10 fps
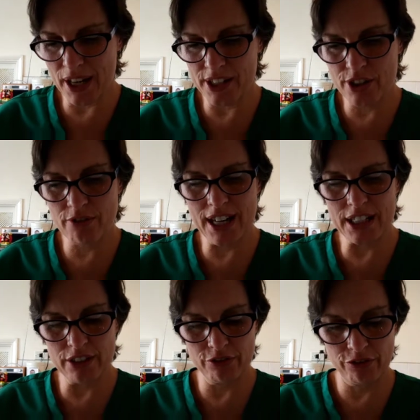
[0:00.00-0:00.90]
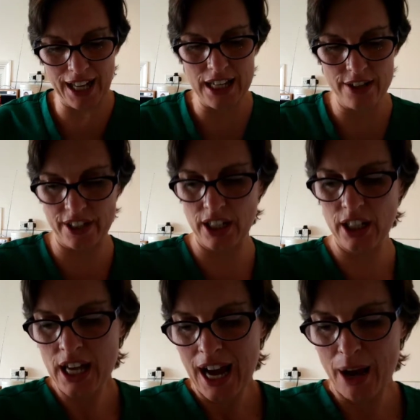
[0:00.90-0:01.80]
a Mediterranean flavour.
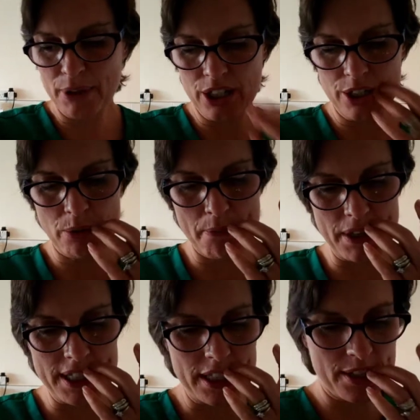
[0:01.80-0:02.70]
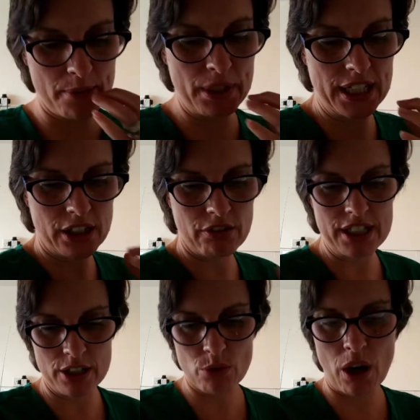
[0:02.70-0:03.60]
And because we're missing some of the
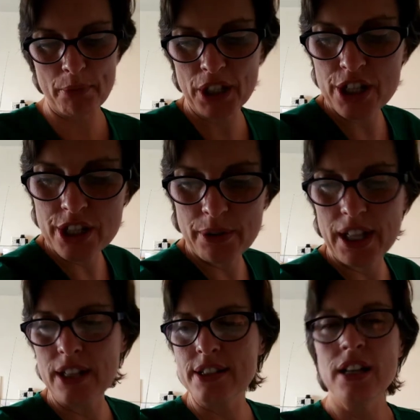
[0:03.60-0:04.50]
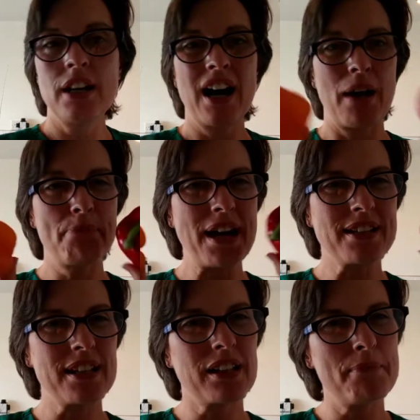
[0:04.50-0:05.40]
ingredients, what I'm going to do is I'm
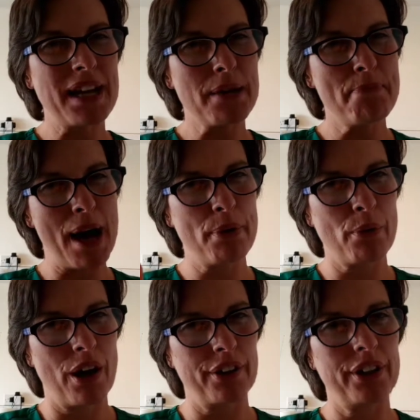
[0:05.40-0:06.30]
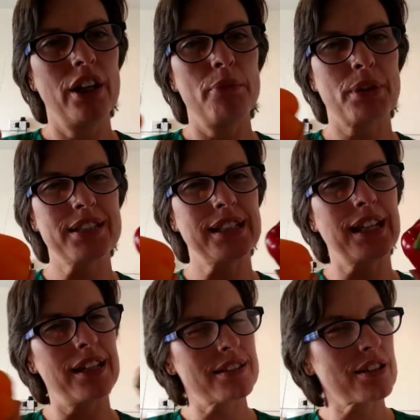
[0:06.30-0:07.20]
basically going to make a pepper one. Because the
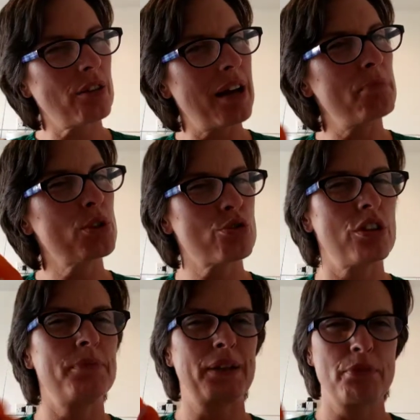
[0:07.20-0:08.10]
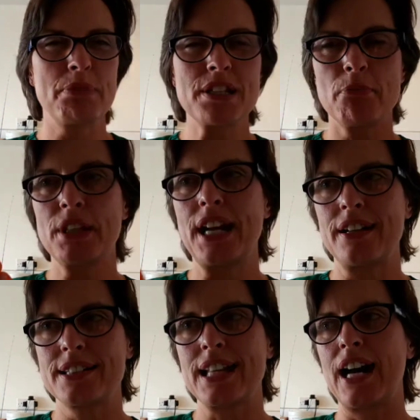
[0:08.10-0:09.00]
kids don't like mushroom, that would be something
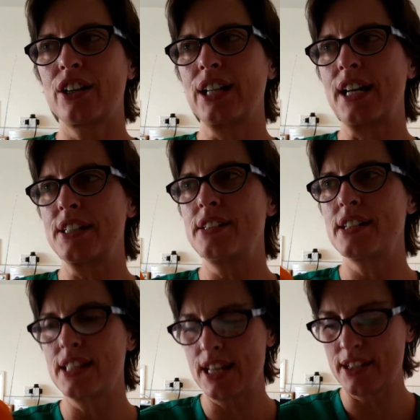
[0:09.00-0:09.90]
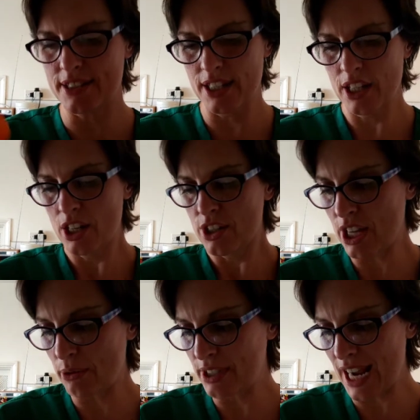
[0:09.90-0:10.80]
else that I could add into this.
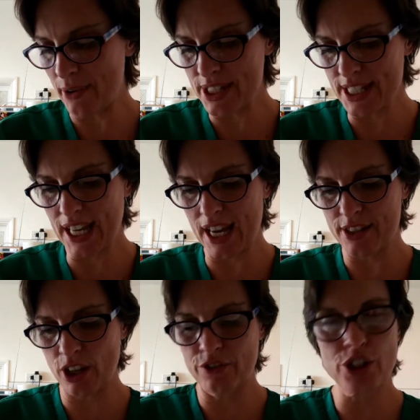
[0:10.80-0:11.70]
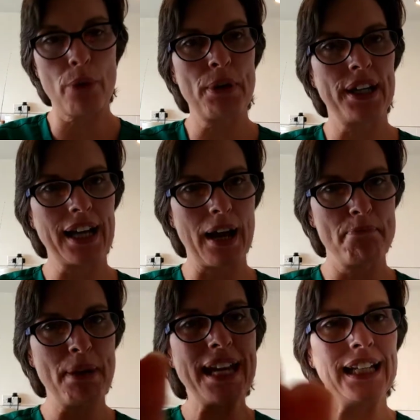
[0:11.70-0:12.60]
So now it's a case of chopping
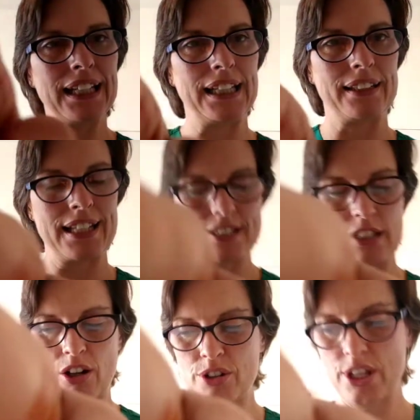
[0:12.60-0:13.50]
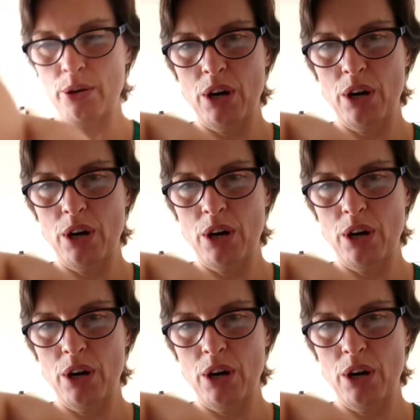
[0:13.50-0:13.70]
and peeling this lot. So